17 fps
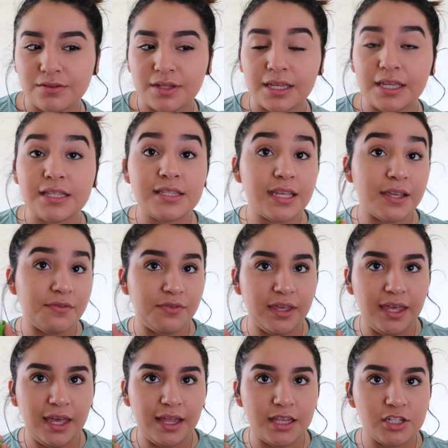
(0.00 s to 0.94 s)
Like, it's like
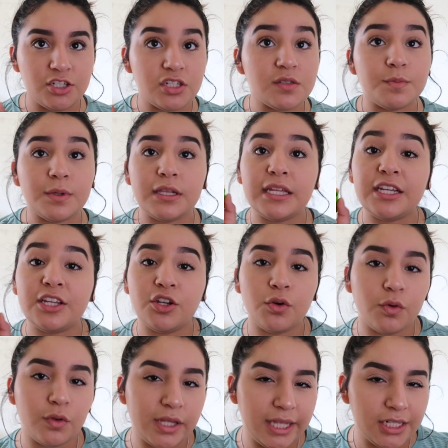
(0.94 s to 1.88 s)
fake eyelashes, but like
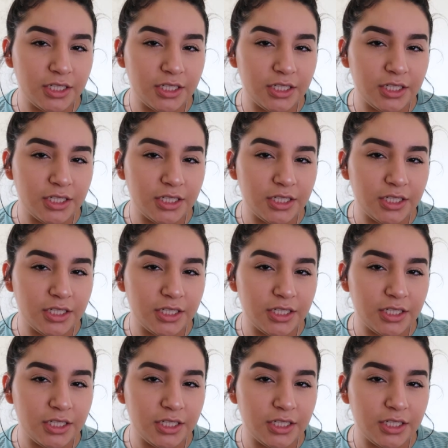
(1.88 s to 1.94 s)
your own